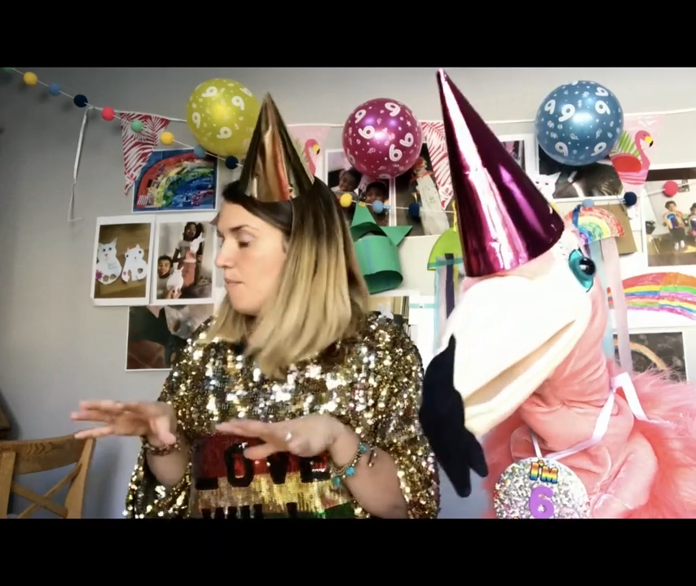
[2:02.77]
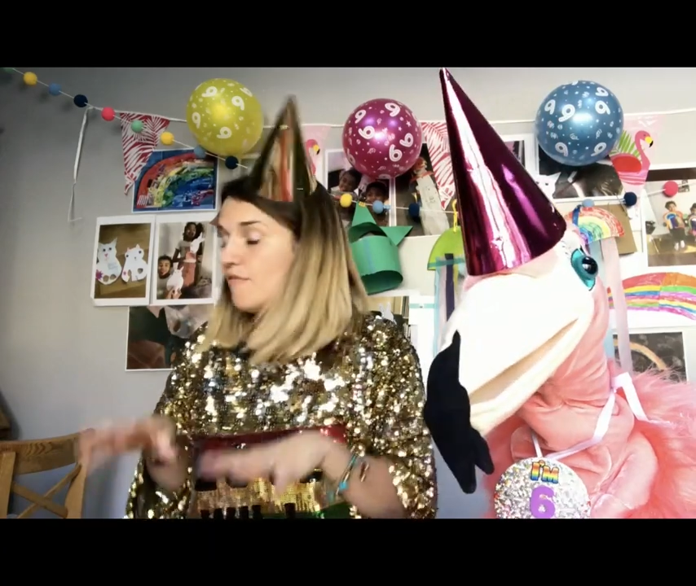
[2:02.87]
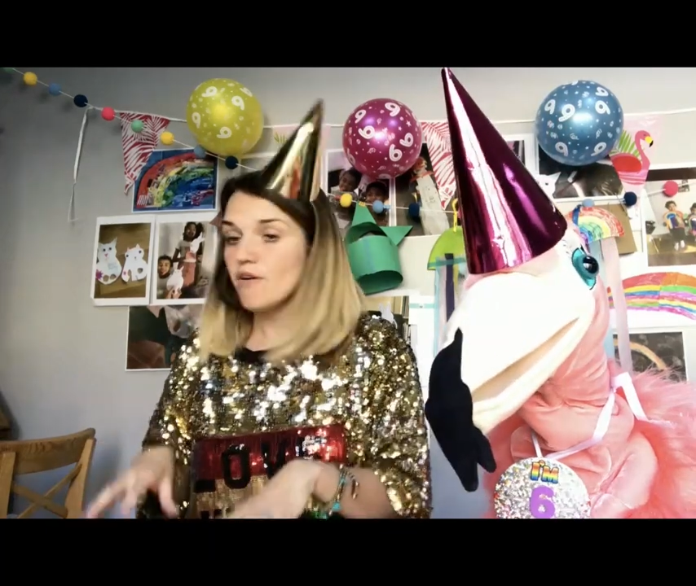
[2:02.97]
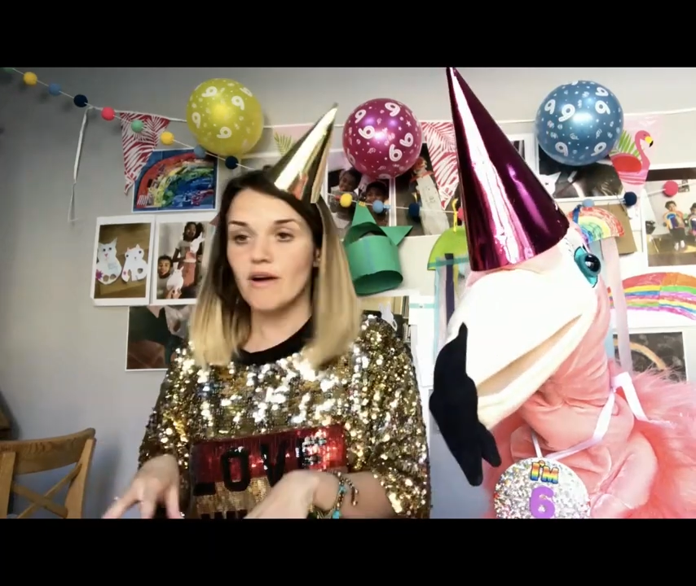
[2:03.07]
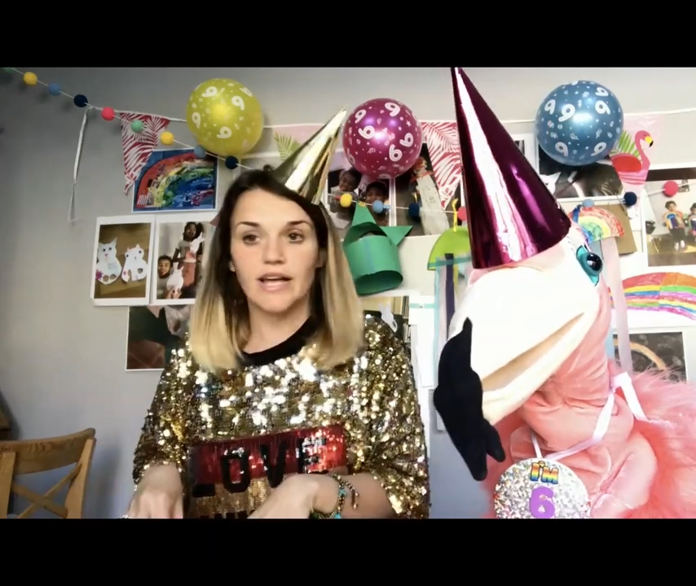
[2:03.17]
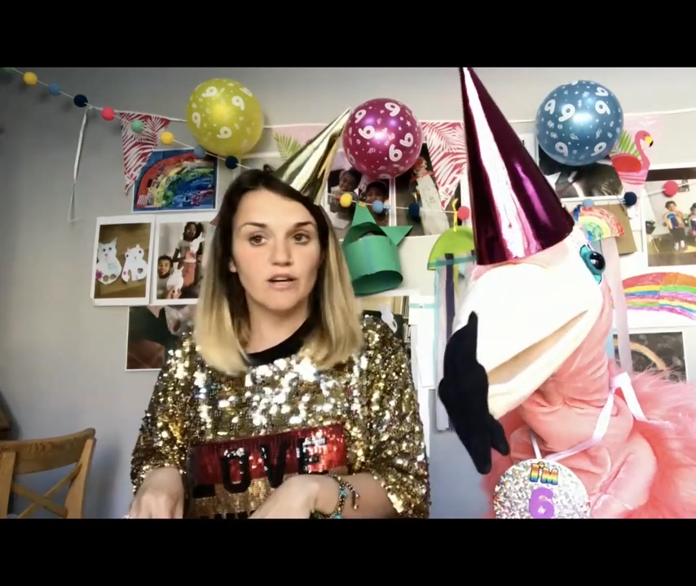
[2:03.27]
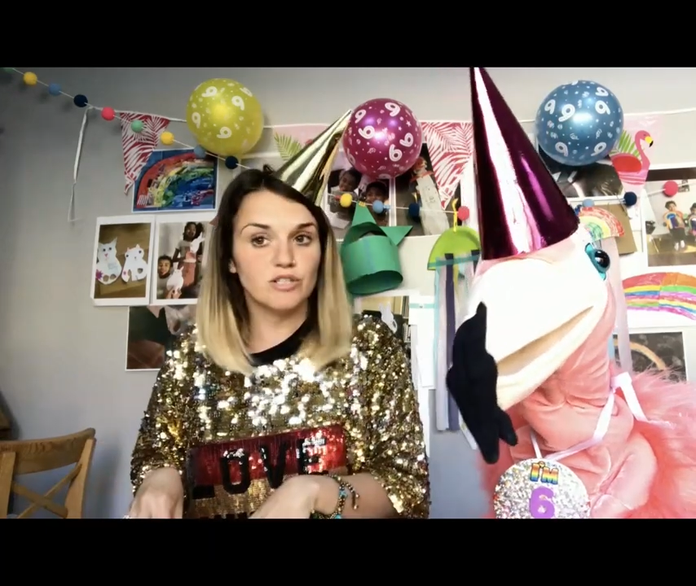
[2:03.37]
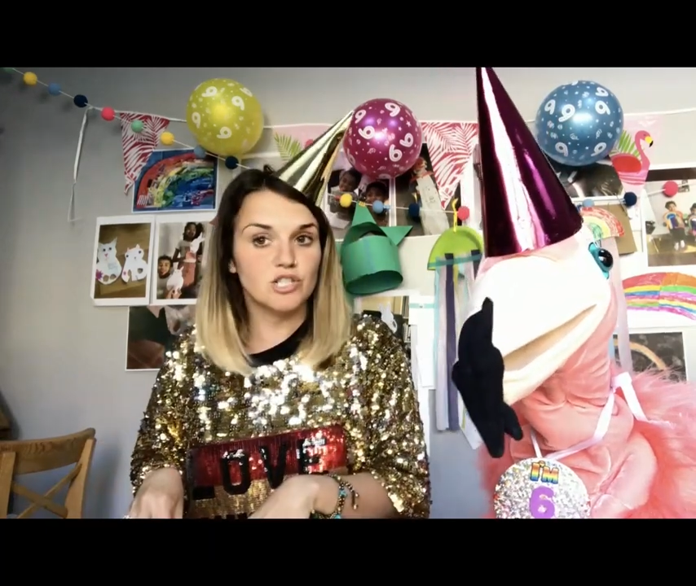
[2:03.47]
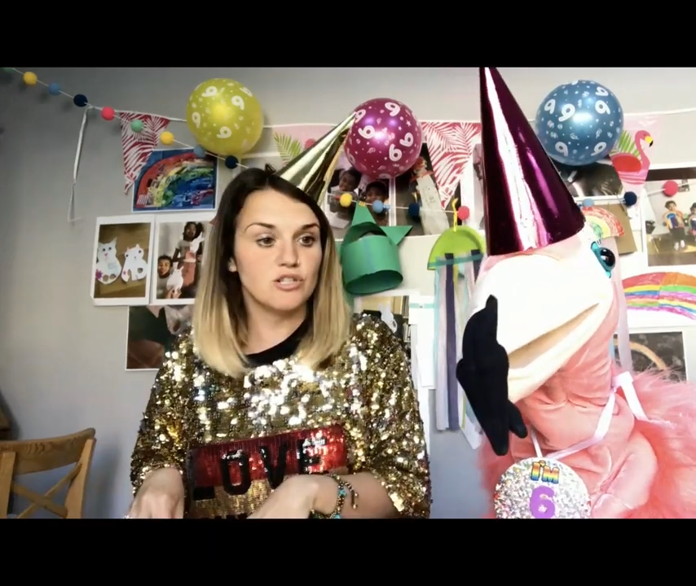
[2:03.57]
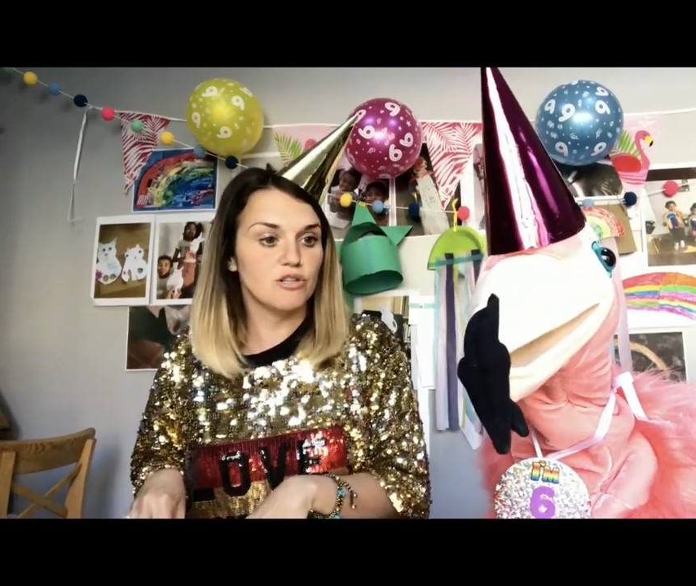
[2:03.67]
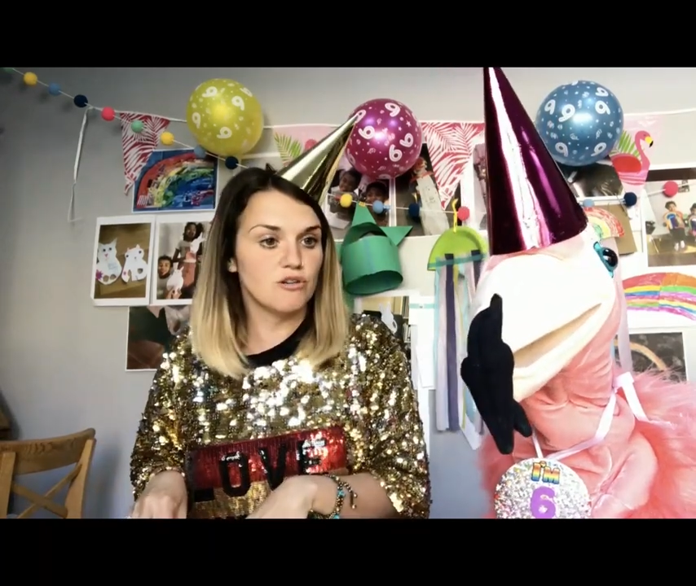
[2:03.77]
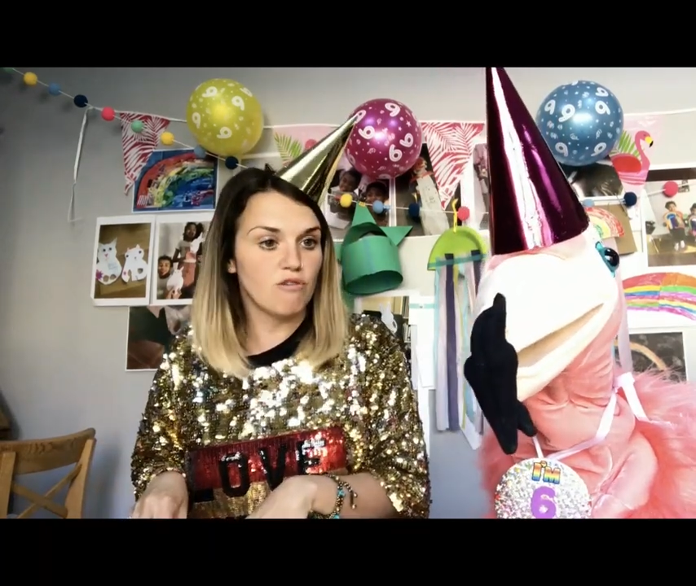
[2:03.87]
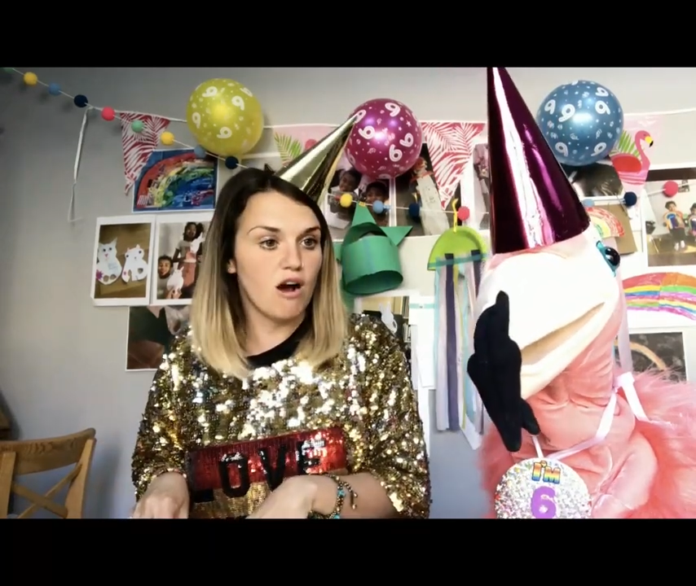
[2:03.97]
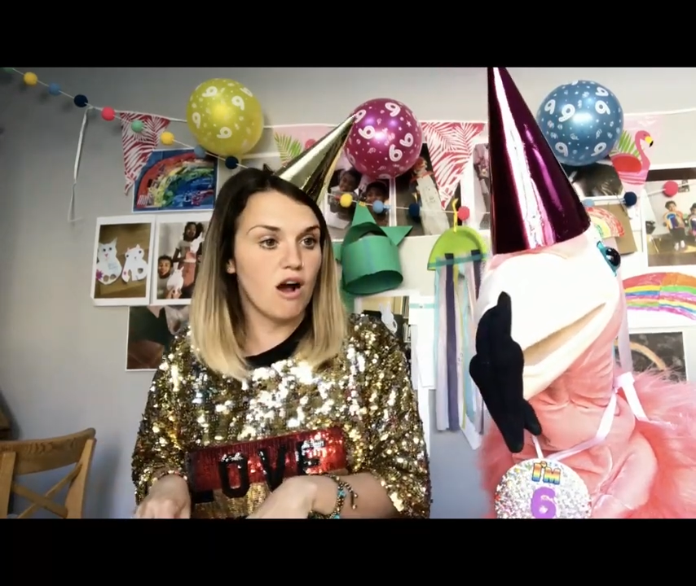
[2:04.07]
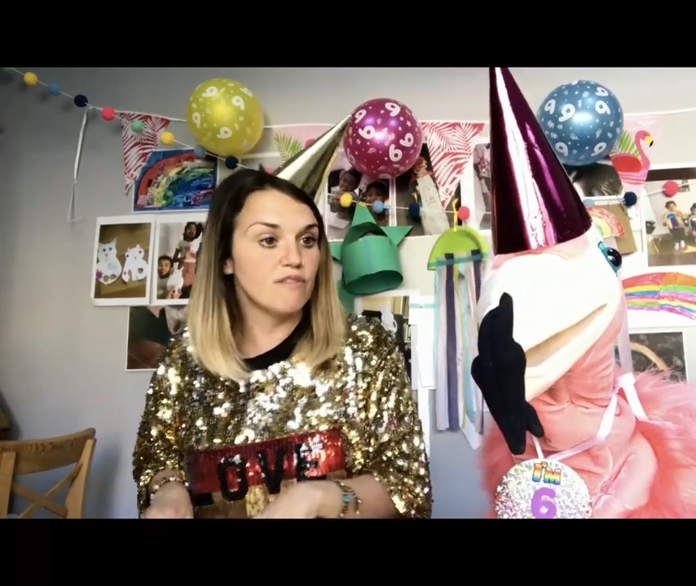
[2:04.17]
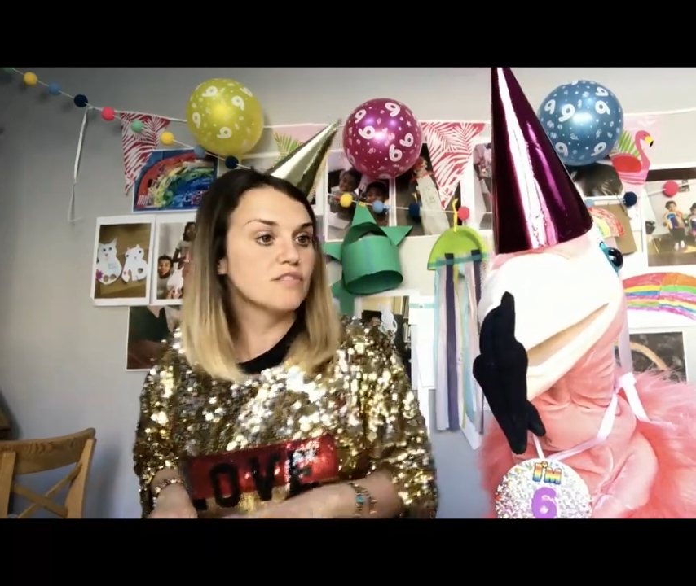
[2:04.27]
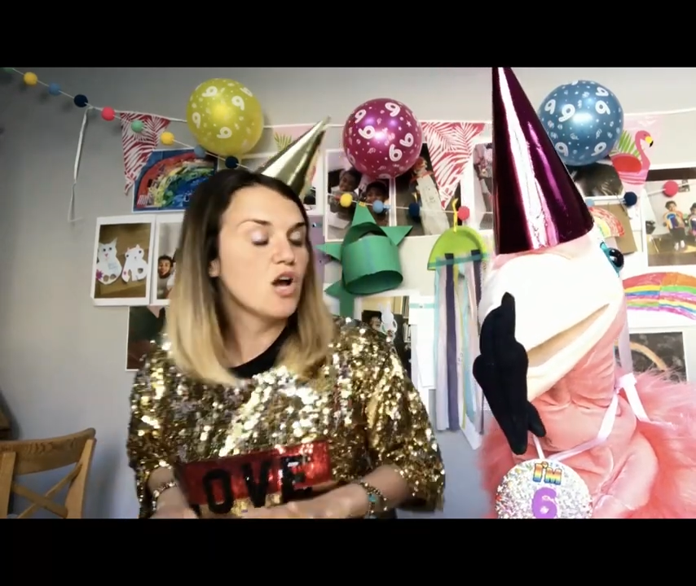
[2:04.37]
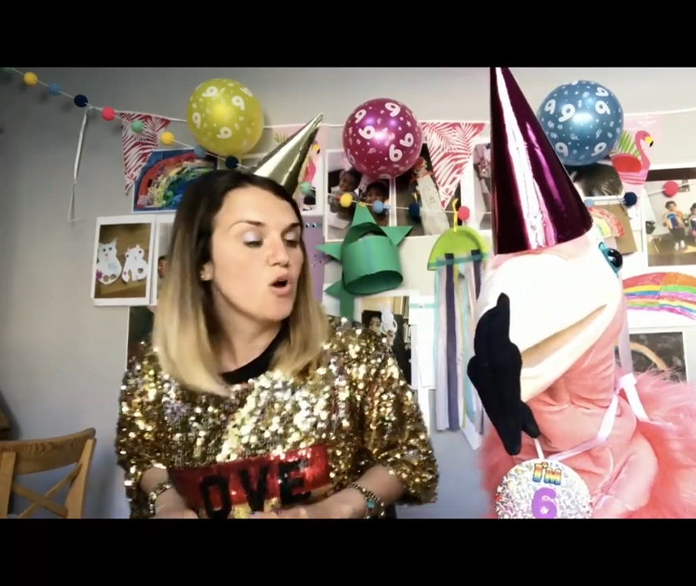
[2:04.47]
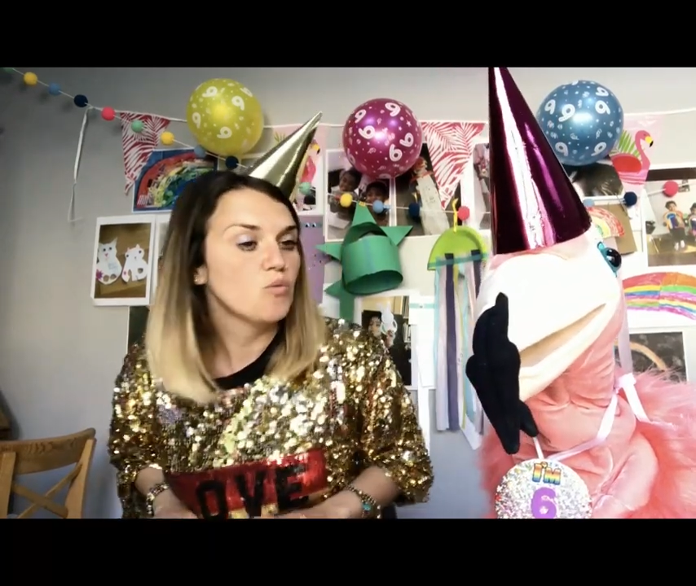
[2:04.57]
before I get on and do the craft,